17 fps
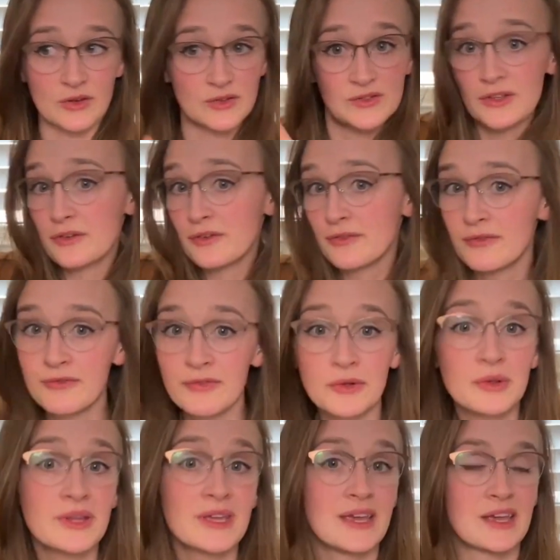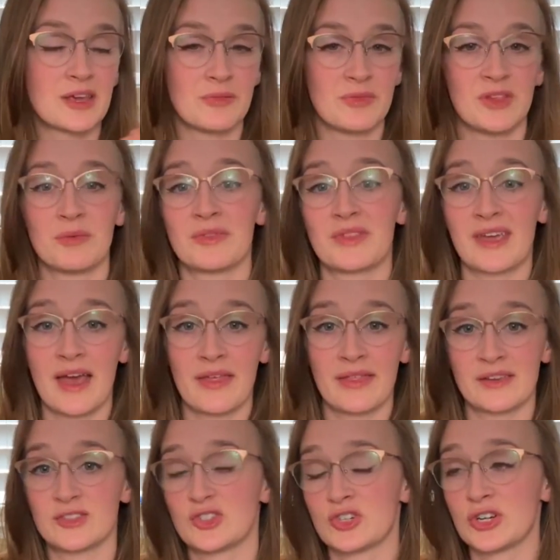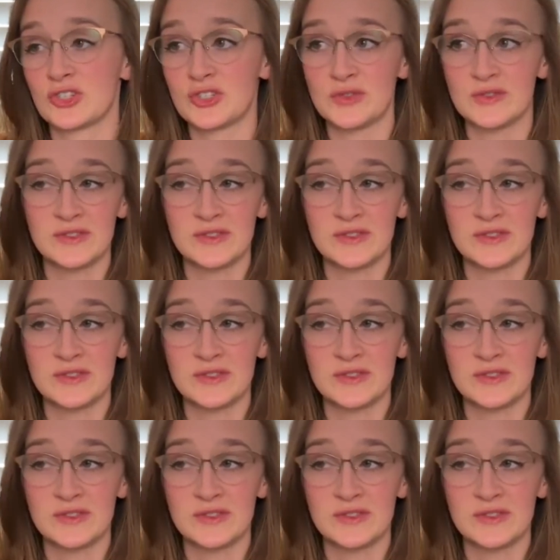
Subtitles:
you're still fully in communion with the Catholic Church.